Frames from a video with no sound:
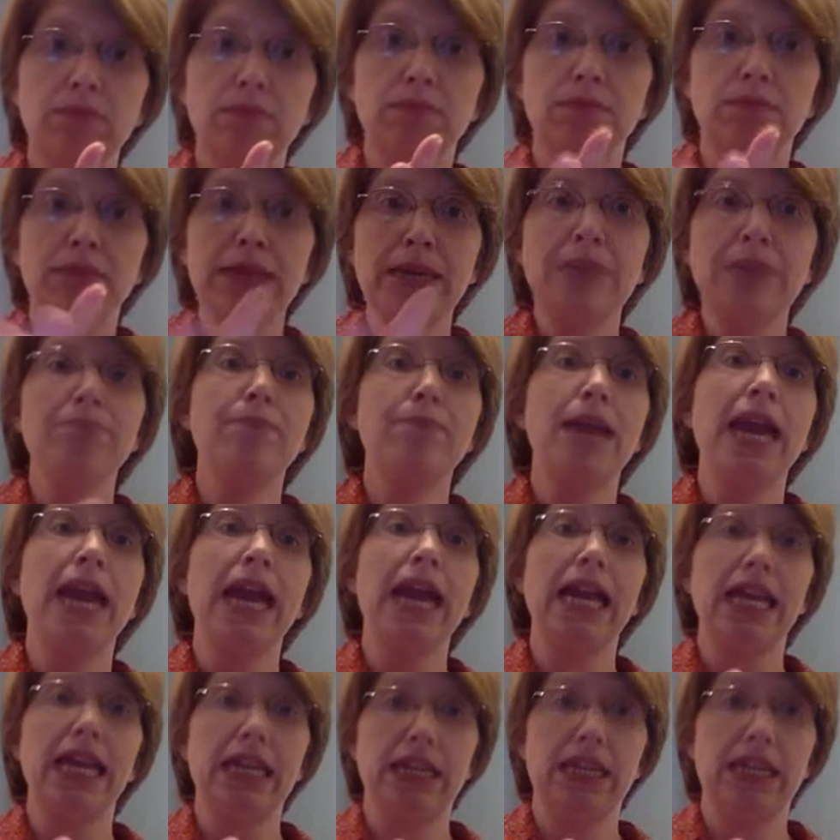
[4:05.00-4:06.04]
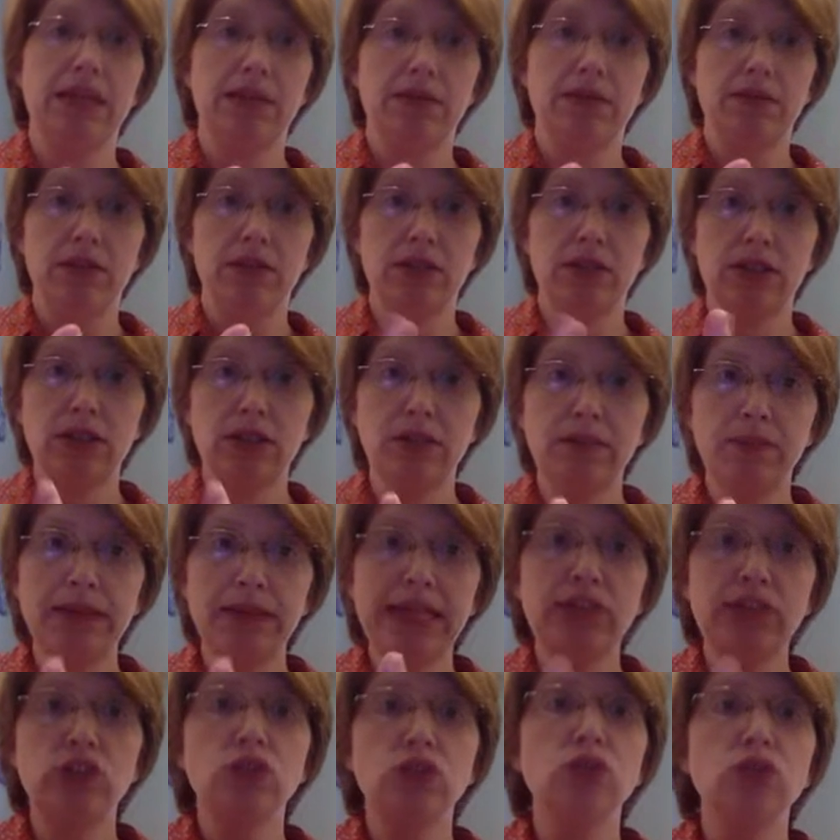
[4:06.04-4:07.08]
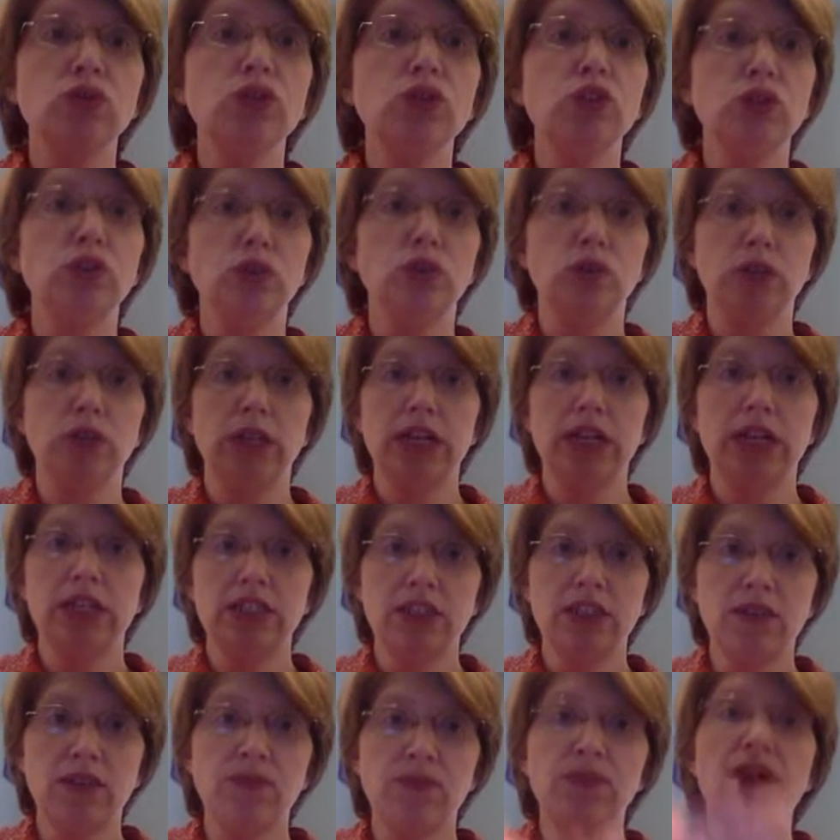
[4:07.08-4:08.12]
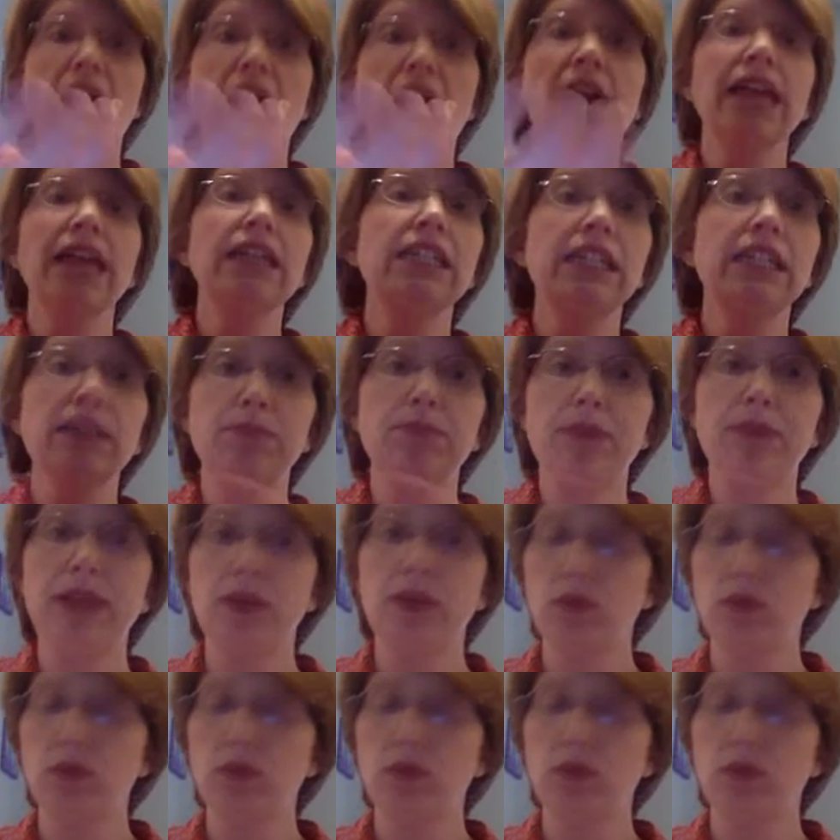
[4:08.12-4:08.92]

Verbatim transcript: be made, to be true, to finally be